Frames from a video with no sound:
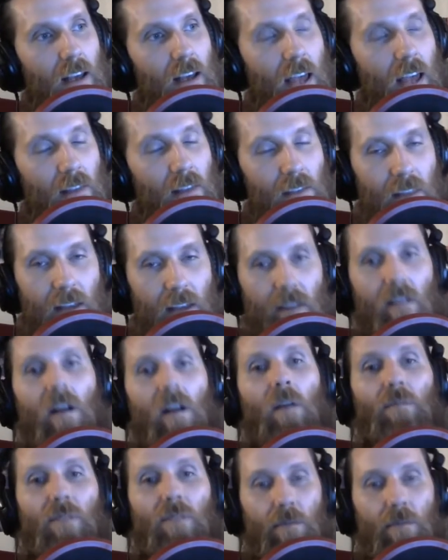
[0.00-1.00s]
and then
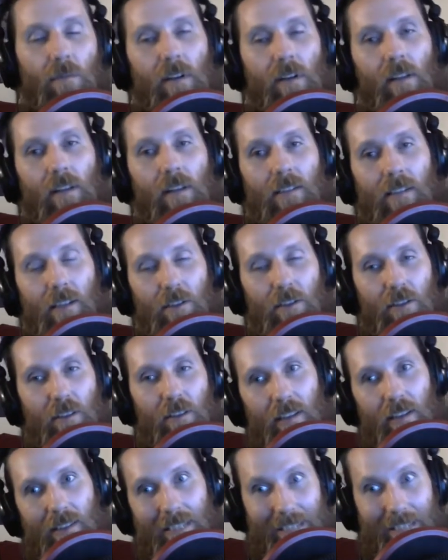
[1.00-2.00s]
come to the realization
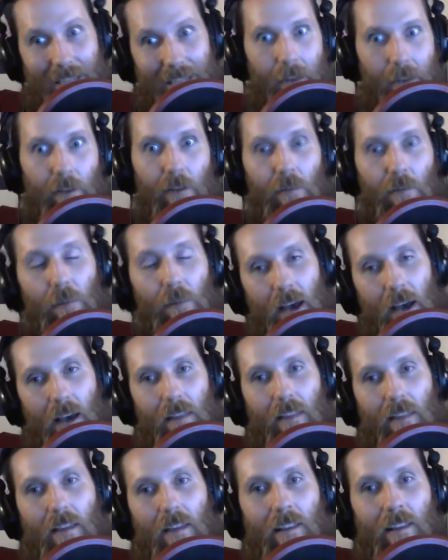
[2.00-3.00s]
that it's not a good
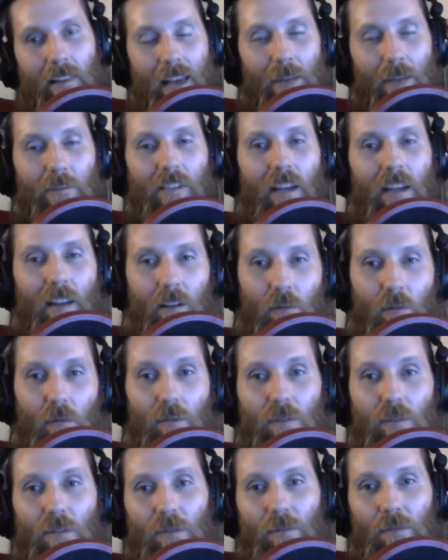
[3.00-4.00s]
path and that was kind of
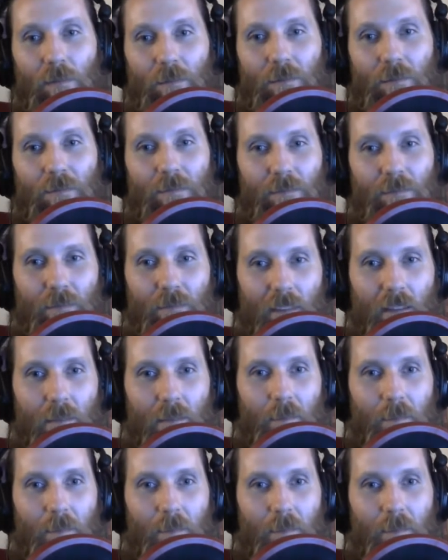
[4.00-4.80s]
cool too yeah